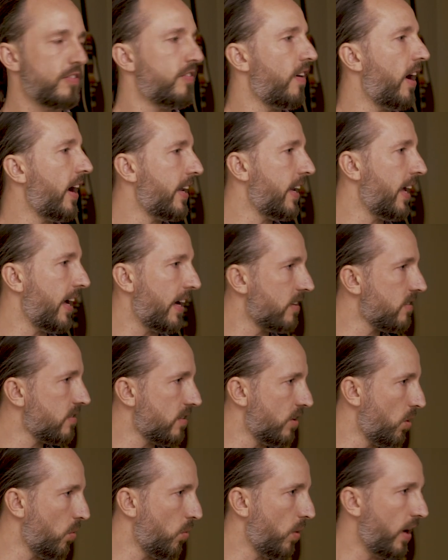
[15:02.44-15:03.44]
finance
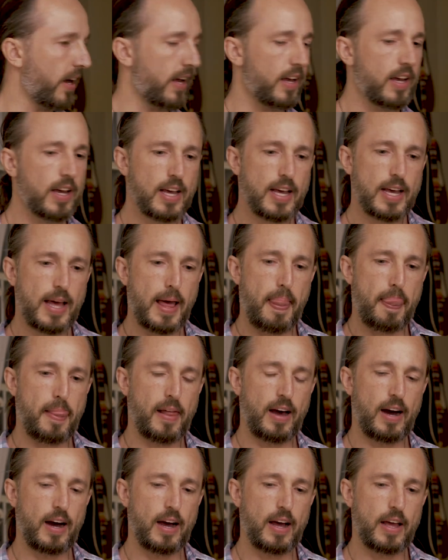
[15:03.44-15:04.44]
in a way,
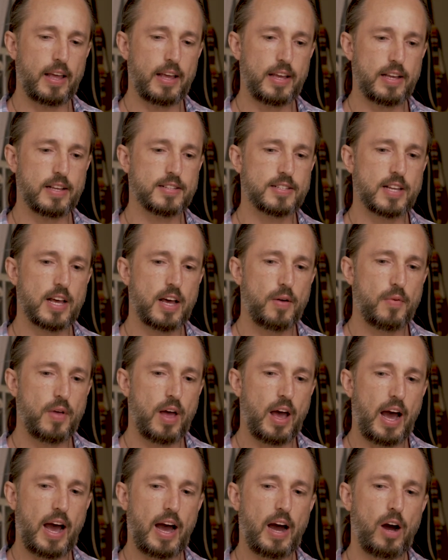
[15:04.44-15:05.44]
uh, is
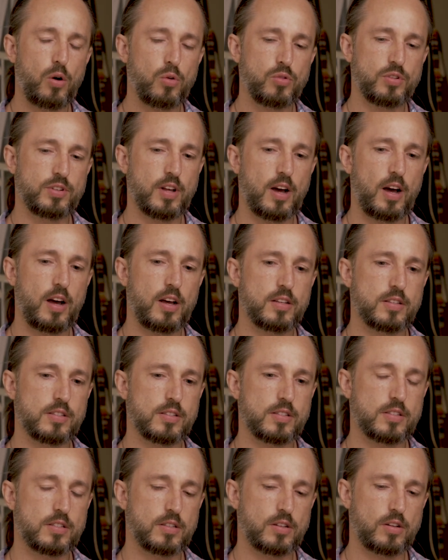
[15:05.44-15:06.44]
how
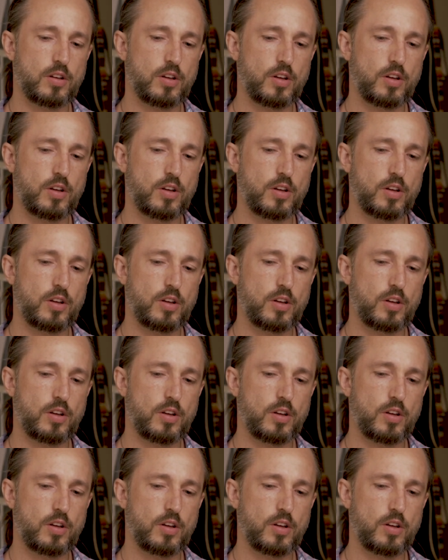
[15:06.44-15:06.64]
does